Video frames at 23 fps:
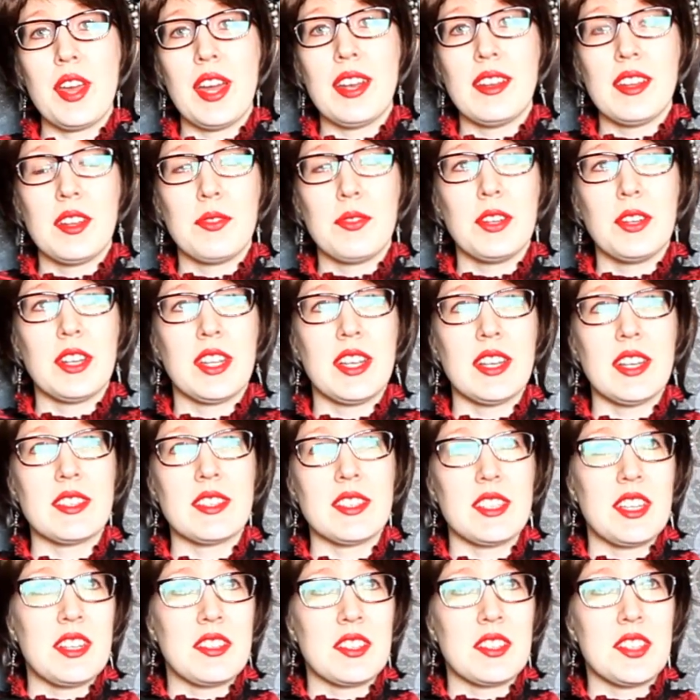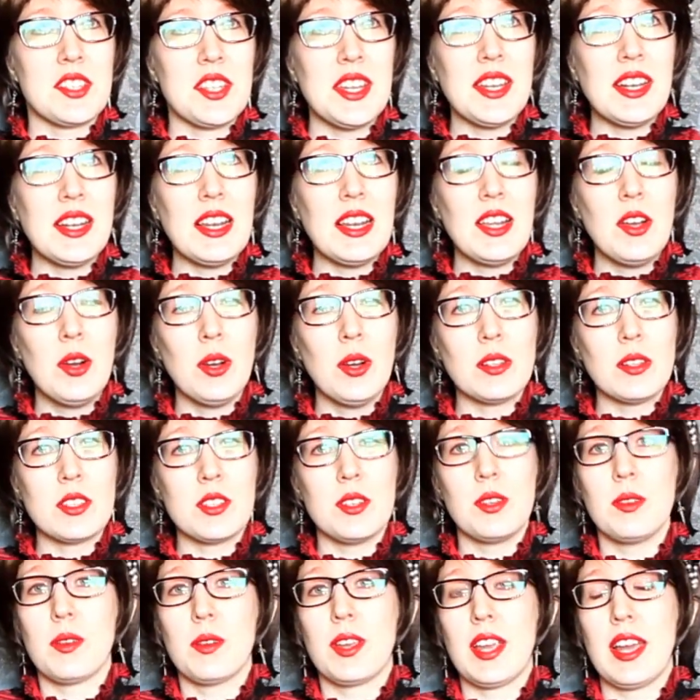that if it gets insanely hot,
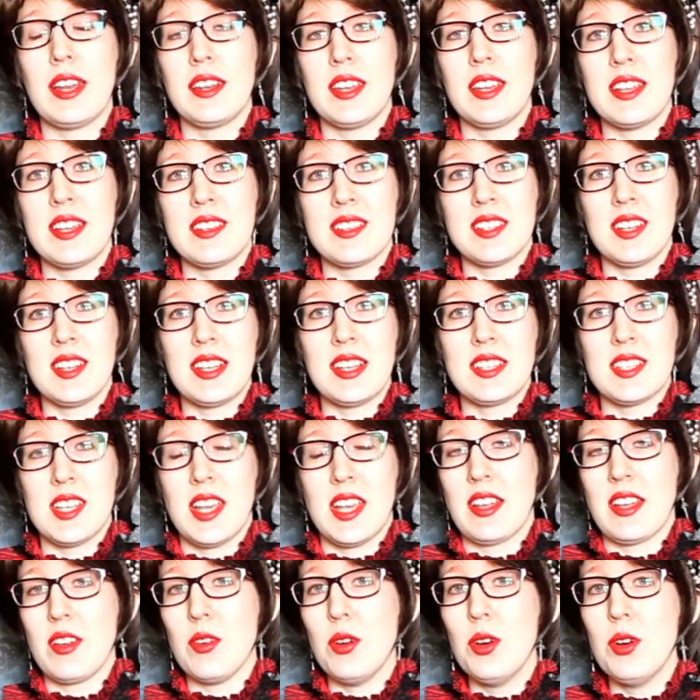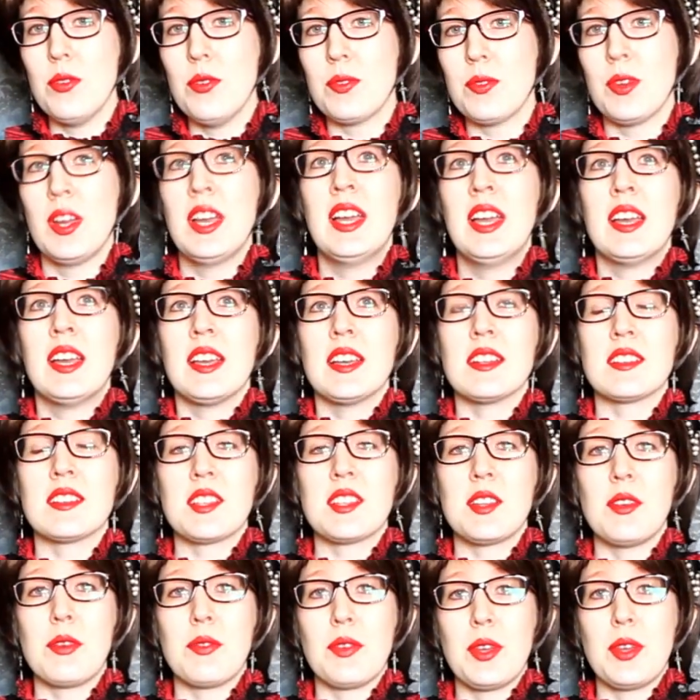you can easily take off.
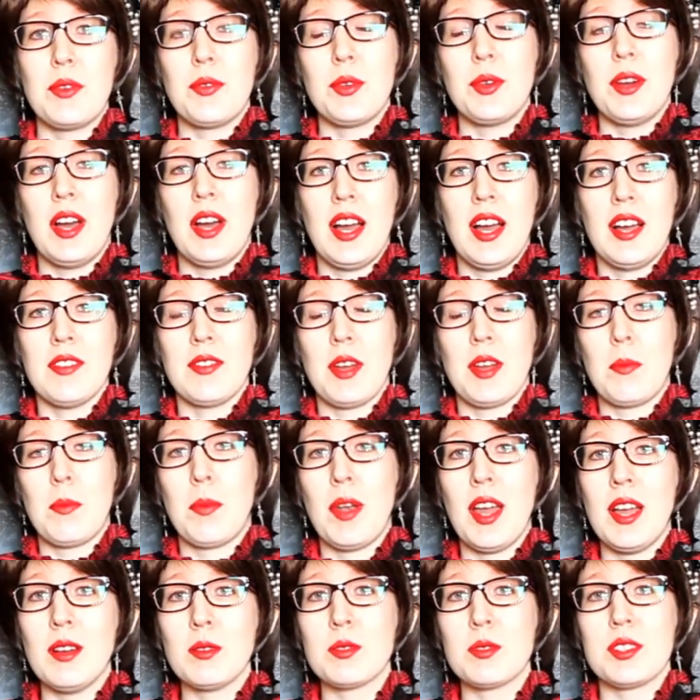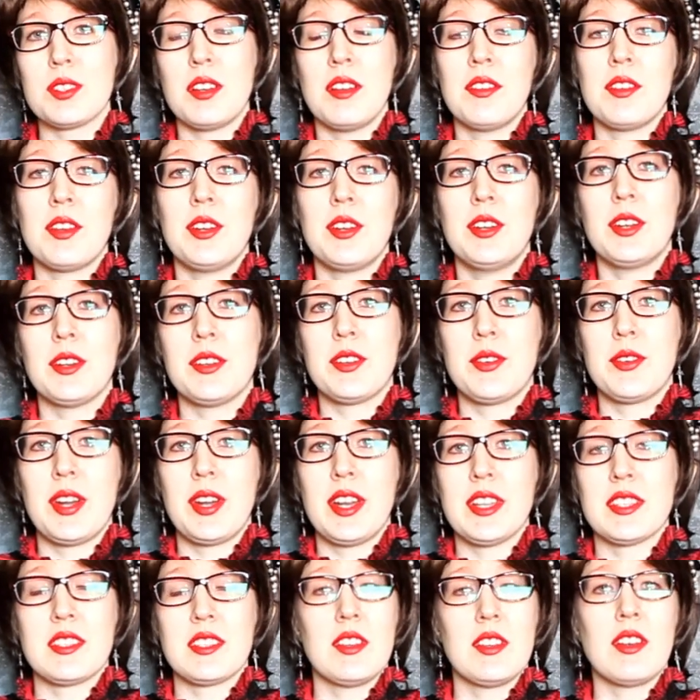Instead of if you have a blouse under your
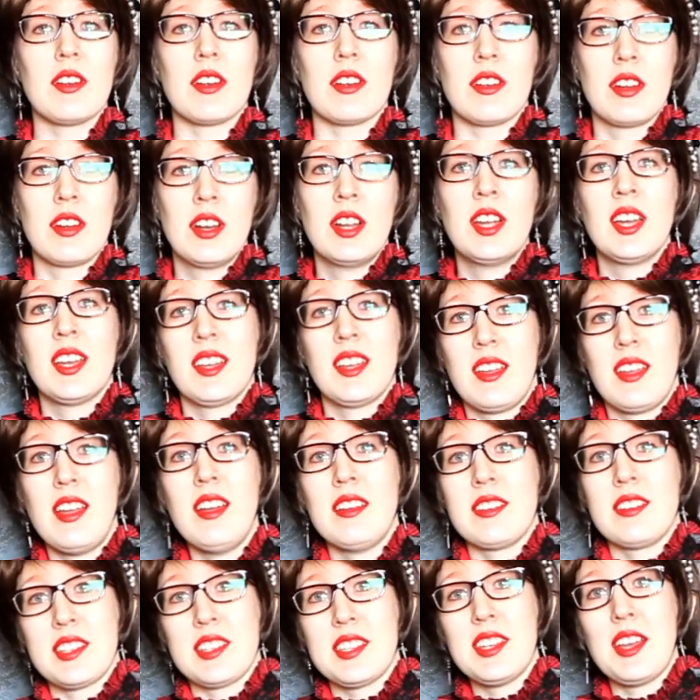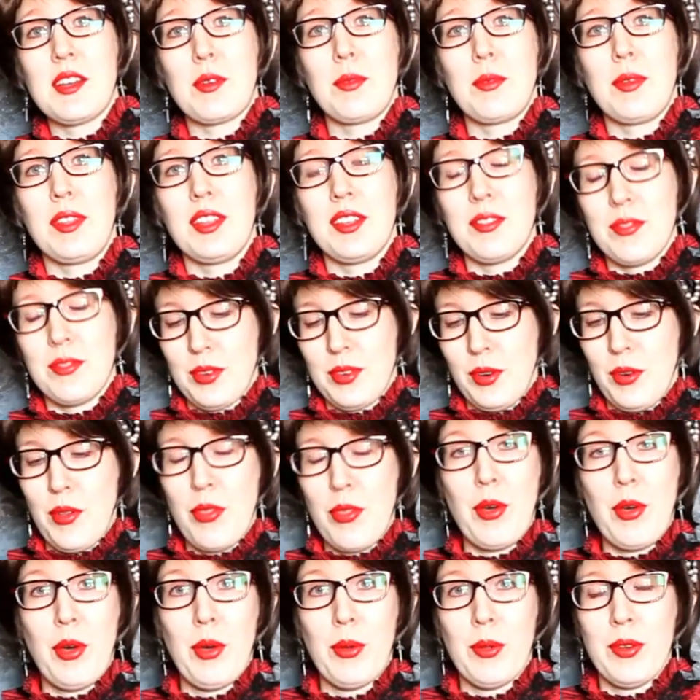dress, you're kind of stuck with it for
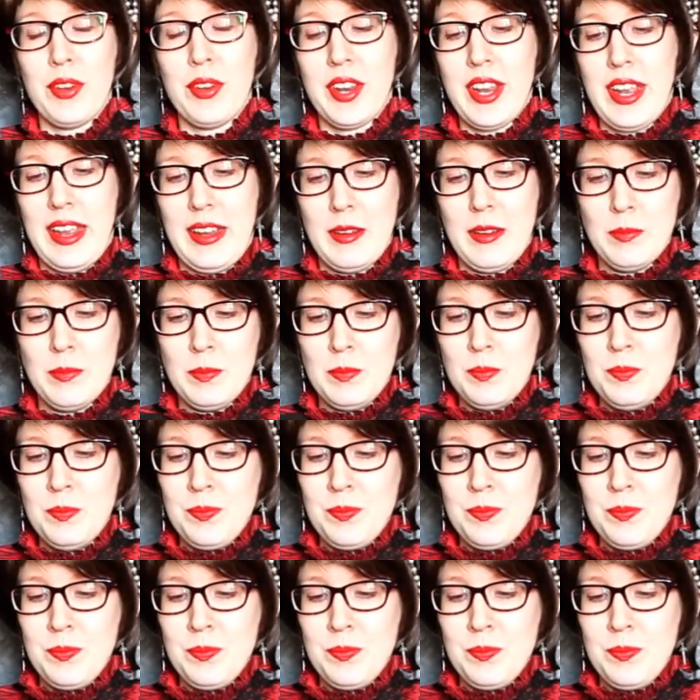the whole day.